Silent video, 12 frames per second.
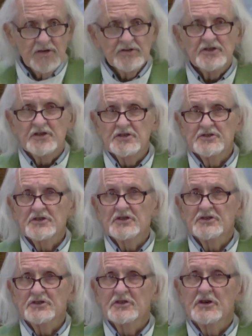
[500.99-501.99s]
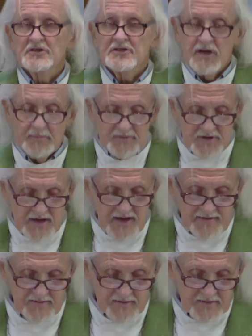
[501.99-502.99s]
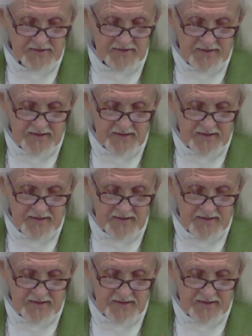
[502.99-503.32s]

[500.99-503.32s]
Jesus looked up to heaven